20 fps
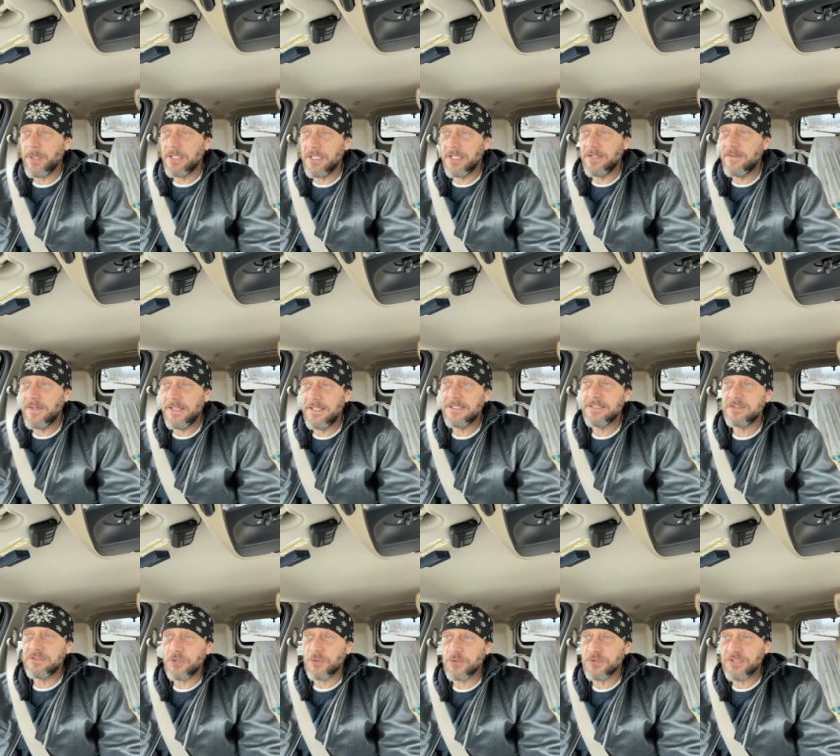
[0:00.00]
And then it
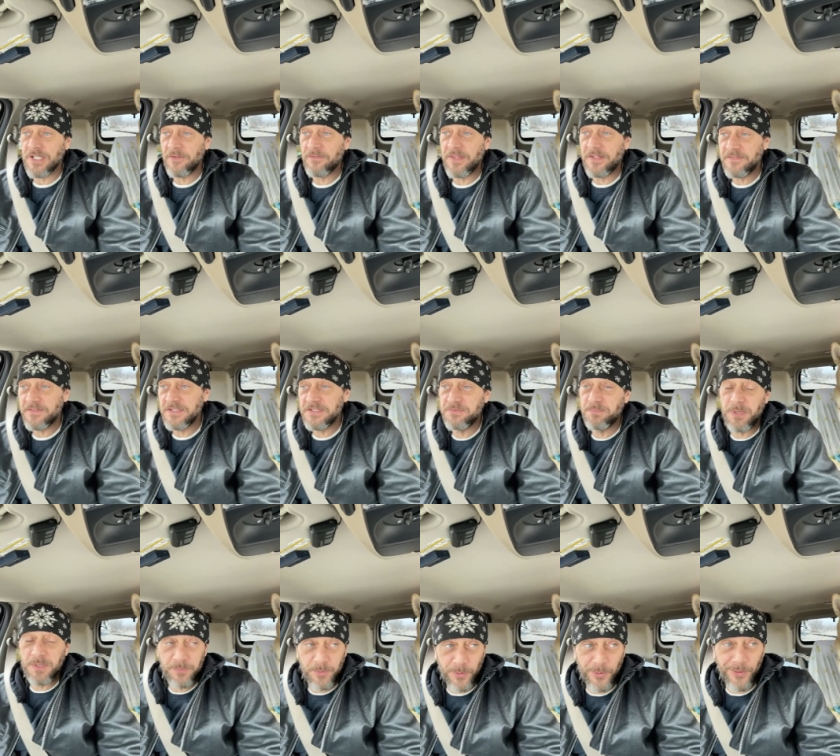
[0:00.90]
turns out that these
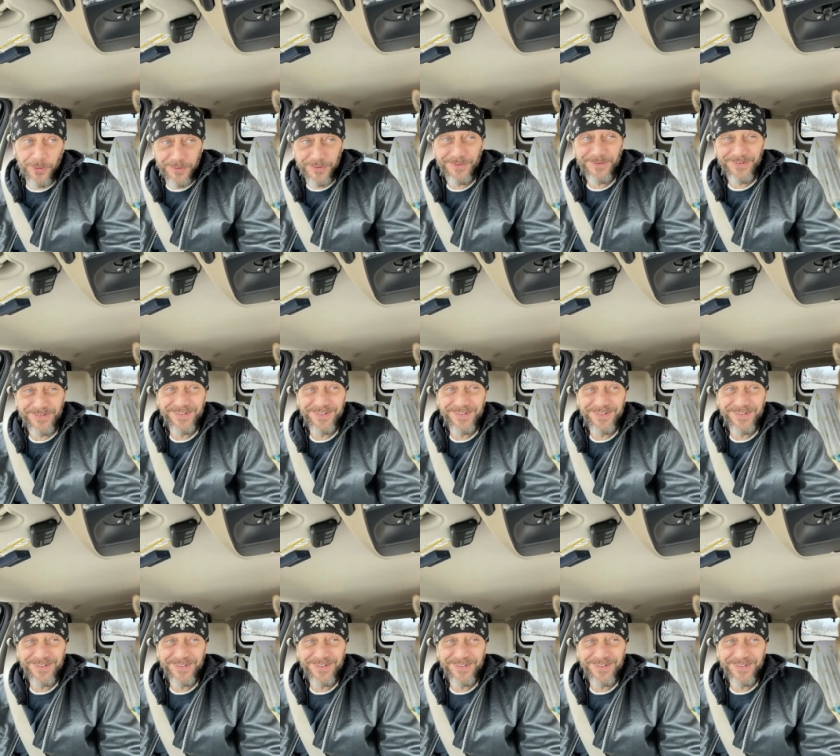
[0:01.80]
people are,